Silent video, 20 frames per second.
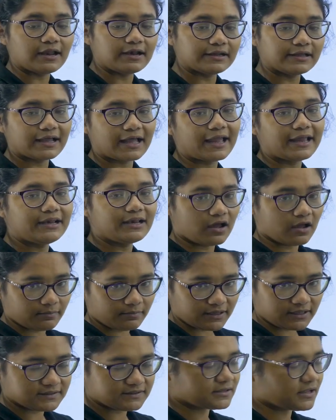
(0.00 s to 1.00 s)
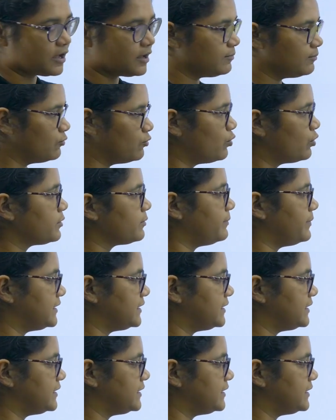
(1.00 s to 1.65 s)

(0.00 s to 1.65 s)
alkyl amines are more